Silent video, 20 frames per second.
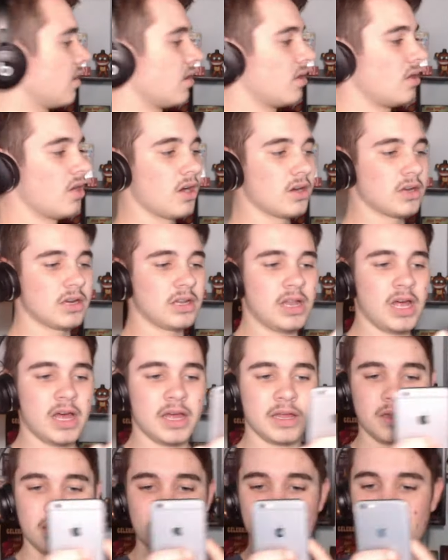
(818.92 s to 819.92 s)
Not gonna lie.
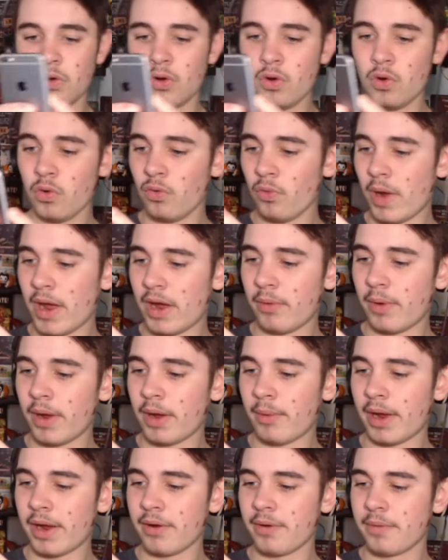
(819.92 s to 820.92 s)
Oh, wait, wait,
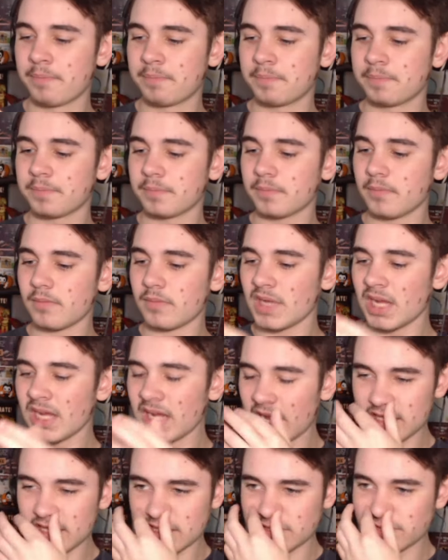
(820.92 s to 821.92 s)
wait.
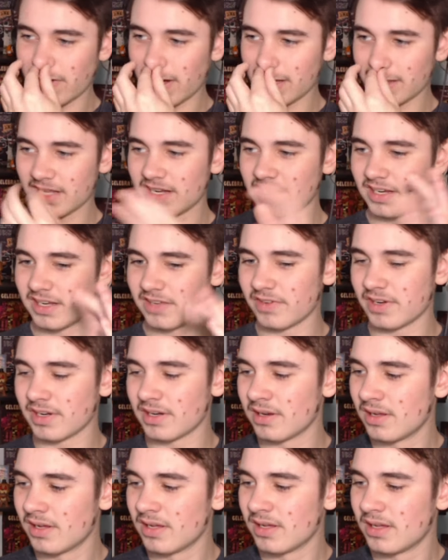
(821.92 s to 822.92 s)
Hey, that's fine. They didn't even
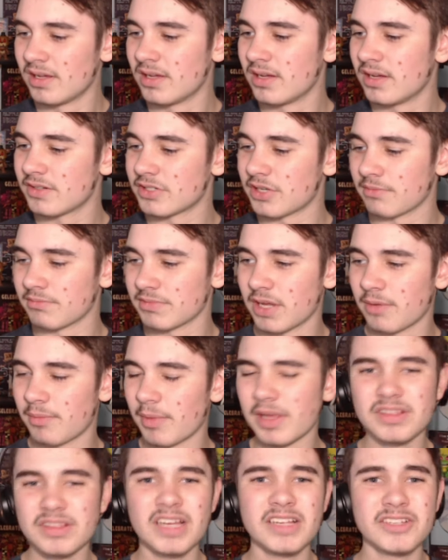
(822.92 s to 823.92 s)
jump scare
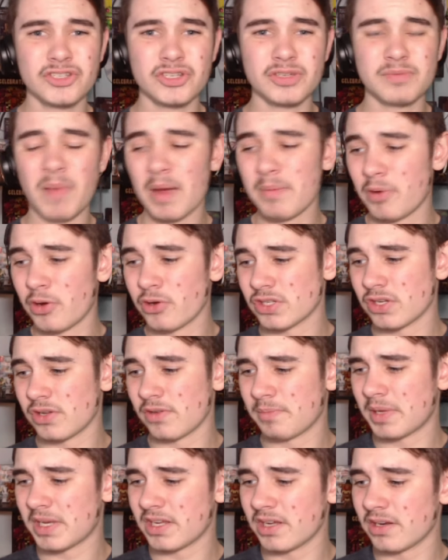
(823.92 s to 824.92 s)
me. That's just my personal
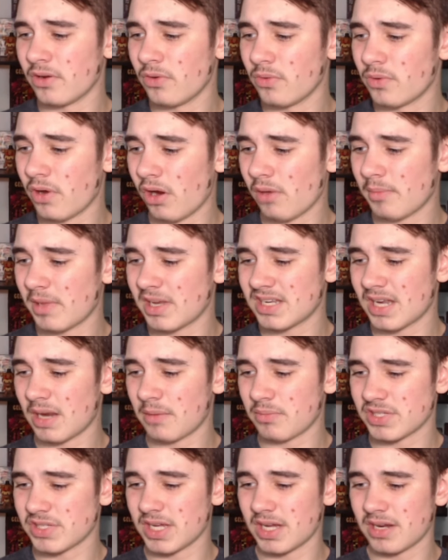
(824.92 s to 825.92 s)
opinion. Oh god, I'm at
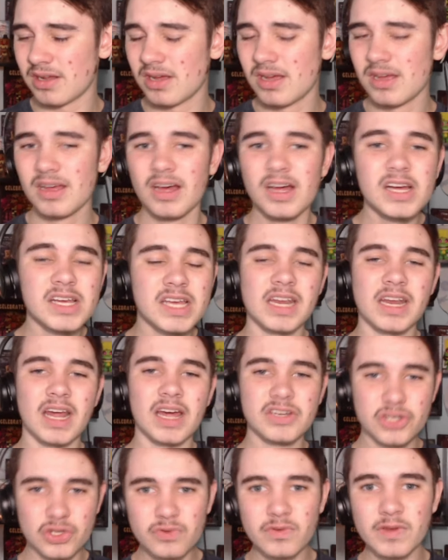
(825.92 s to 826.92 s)
10%. Again, I
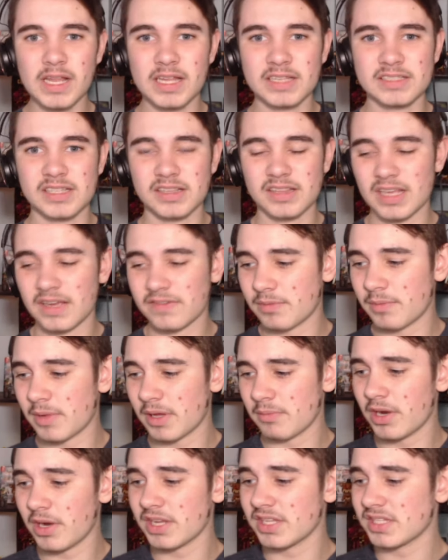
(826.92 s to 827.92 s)
do realize that they have to make
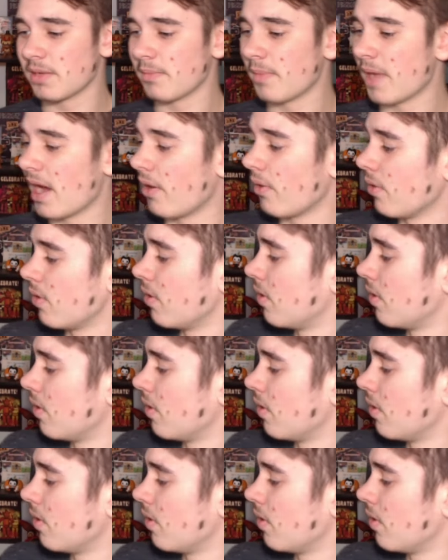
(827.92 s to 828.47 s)
money somehow.